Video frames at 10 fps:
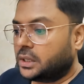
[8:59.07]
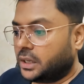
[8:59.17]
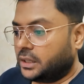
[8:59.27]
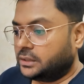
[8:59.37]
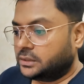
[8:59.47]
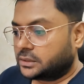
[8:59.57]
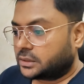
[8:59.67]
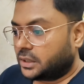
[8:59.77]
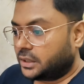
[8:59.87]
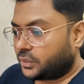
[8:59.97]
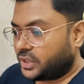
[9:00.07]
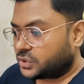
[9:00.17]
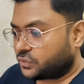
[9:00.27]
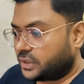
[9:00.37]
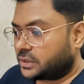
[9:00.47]
in
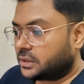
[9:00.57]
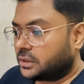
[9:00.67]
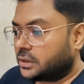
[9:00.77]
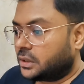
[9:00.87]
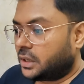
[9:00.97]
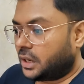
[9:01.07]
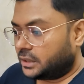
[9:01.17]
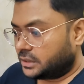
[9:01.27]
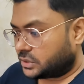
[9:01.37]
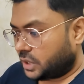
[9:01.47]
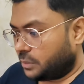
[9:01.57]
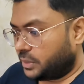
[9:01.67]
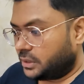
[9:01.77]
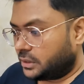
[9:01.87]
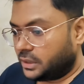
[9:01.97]
countries with unstable
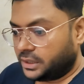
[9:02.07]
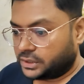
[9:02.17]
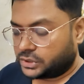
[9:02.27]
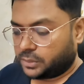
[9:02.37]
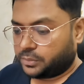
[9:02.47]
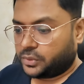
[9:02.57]
leadership.